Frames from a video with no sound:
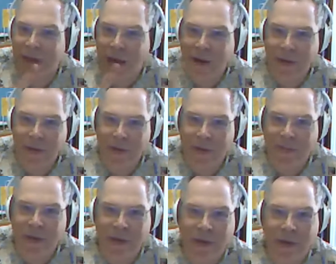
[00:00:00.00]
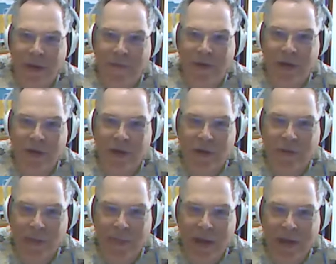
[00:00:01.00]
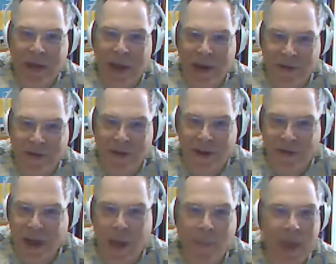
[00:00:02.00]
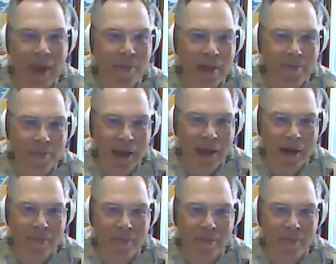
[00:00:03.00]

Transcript: not in lieu of the original agreement it's just a payment plan